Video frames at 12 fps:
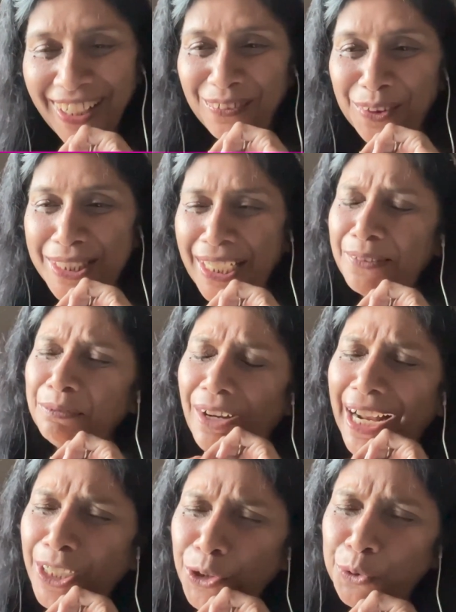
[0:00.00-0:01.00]
we said,
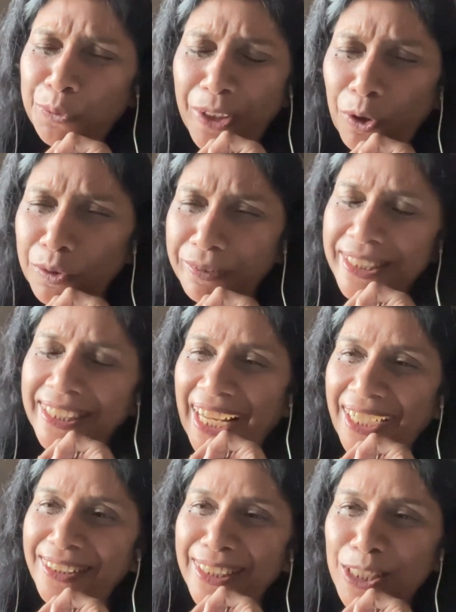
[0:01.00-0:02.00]
why don't we always
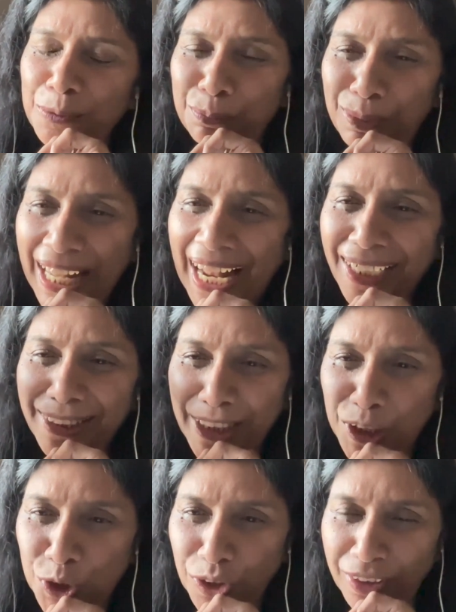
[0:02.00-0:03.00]
get these black
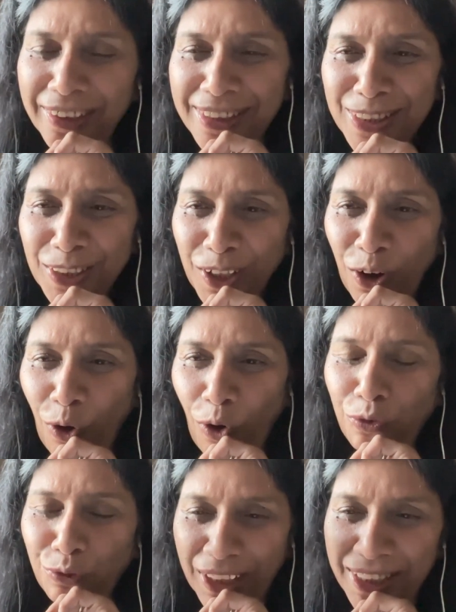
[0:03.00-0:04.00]
T-shirts
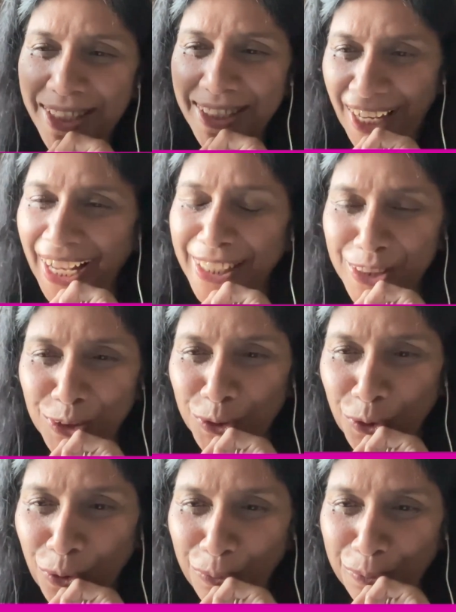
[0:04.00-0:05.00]
of one size,
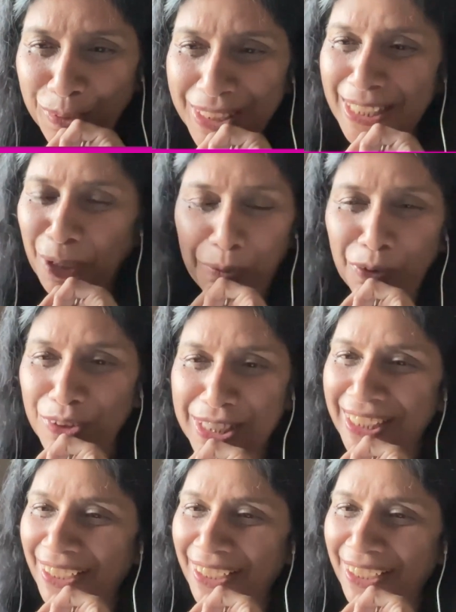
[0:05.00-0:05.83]
Some of us